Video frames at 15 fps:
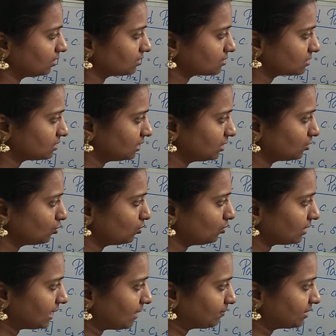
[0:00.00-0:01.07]
0,
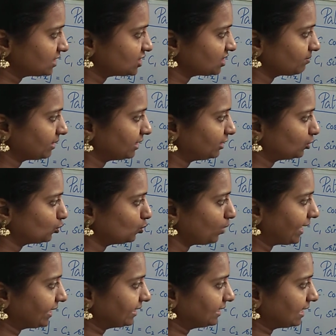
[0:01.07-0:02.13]
lambda g by 2
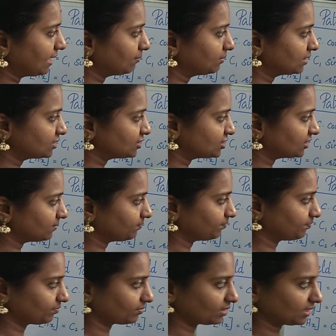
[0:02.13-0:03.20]
and lambda g,
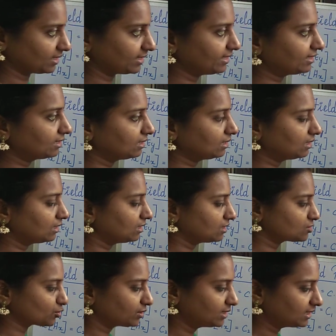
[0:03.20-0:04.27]
right?
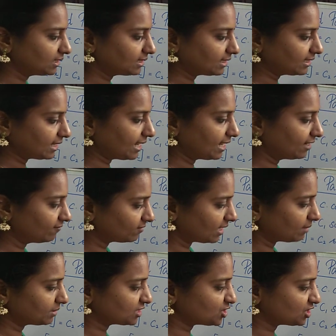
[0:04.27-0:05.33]
So here I have
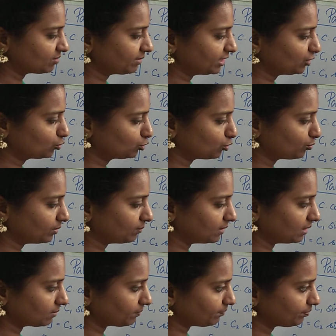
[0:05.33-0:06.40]
lambda g by 2 to be
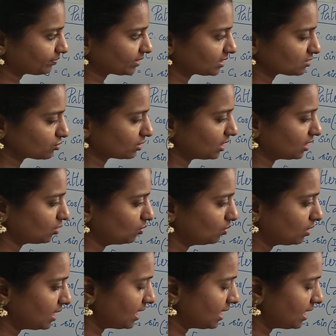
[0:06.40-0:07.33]
minimum. So now